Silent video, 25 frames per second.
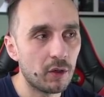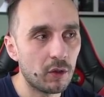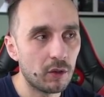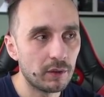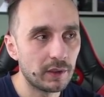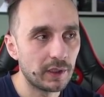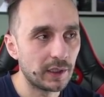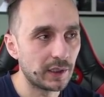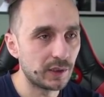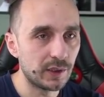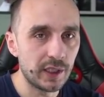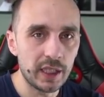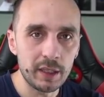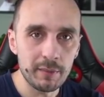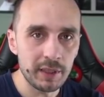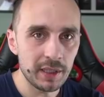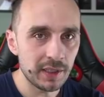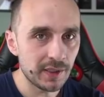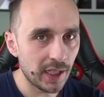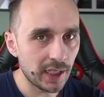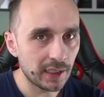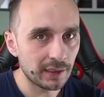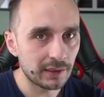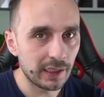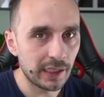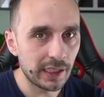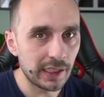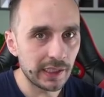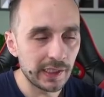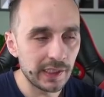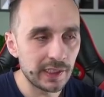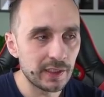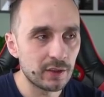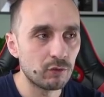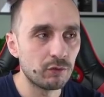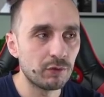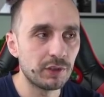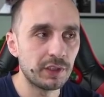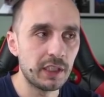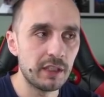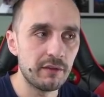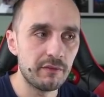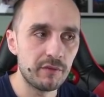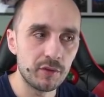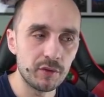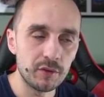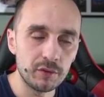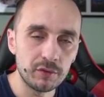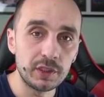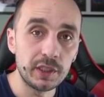the same exact dailies would give
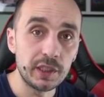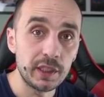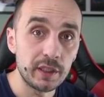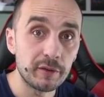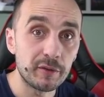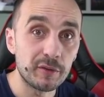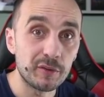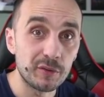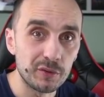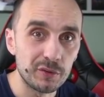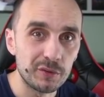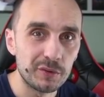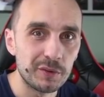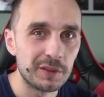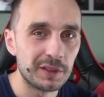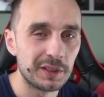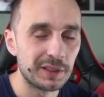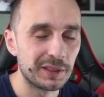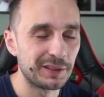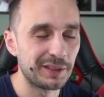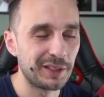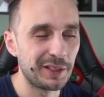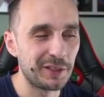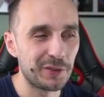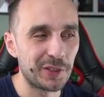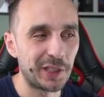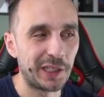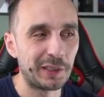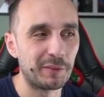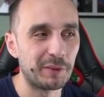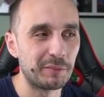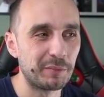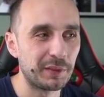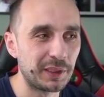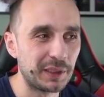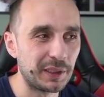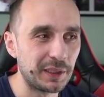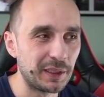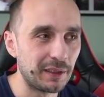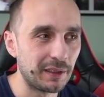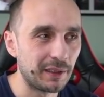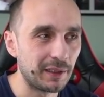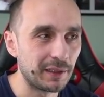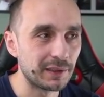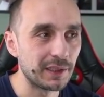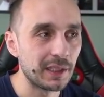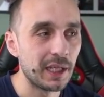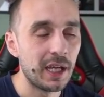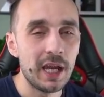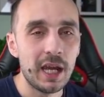you tier 2 enchantment materials.